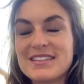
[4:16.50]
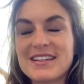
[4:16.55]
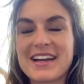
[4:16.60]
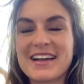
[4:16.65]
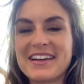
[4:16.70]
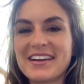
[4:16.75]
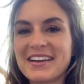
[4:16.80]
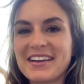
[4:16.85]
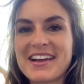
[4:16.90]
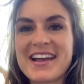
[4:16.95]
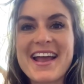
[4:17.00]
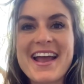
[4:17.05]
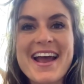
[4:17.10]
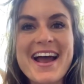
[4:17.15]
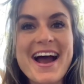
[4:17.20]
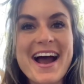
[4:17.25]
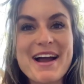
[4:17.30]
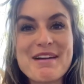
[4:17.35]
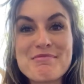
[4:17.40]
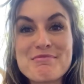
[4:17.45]
doing a
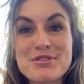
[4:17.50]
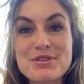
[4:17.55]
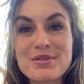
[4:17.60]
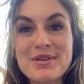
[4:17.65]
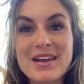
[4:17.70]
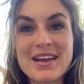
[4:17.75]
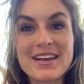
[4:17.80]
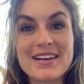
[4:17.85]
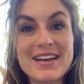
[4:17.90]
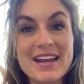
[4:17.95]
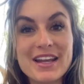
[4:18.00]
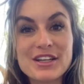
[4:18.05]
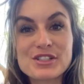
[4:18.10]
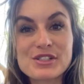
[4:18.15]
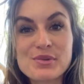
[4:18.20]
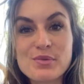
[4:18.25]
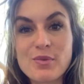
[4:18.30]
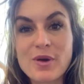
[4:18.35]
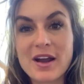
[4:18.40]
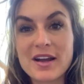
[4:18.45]
nationwide
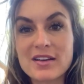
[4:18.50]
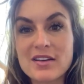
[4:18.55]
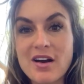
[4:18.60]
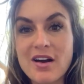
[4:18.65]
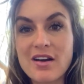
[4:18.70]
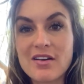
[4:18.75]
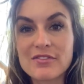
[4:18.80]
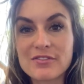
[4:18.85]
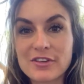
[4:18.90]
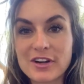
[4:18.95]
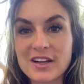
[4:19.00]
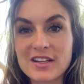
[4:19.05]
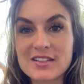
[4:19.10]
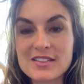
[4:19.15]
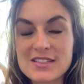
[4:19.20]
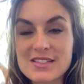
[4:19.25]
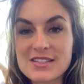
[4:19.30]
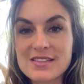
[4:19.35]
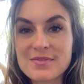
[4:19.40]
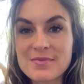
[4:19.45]
conference
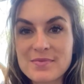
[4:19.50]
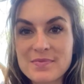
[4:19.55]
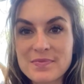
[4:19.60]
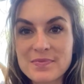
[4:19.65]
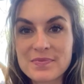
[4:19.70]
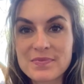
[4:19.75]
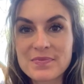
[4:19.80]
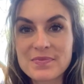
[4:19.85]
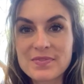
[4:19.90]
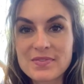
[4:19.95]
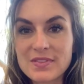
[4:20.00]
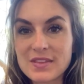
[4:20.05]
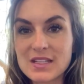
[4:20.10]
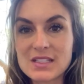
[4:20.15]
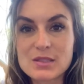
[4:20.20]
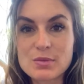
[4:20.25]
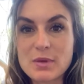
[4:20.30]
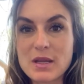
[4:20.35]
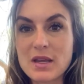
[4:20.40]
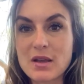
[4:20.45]
this week, which
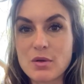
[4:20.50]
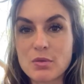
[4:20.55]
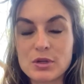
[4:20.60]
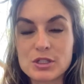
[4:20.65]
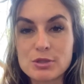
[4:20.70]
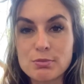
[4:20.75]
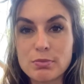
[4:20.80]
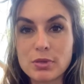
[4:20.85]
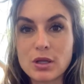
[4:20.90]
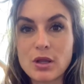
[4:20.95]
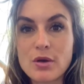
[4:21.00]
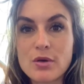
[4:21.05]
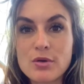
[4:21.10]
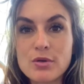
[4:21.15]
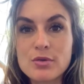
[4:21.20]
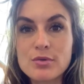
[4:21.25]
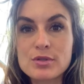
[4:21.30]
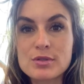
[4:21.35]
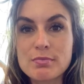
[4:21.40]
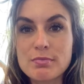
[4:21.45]
blows my
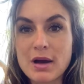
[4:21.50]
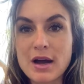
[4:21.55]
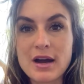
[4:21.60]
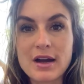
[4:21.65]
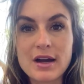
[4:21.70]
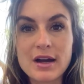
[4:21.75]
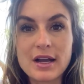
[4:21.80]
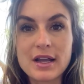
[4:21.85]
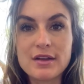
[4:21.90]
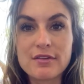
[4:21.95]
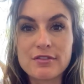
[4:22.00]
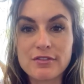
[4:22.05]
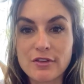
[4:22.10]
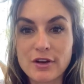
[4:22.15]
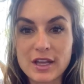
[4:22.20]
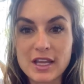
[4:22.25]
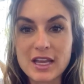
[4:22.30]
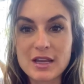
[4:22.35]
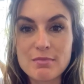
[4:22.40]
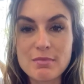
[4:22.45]
freaking mind that I
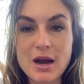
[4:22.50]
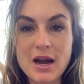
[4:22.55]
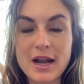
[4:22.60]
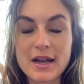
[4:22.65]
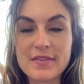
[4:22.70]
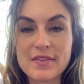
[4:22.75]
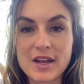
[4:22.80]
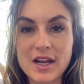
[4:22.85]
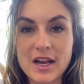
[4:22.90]
got asked to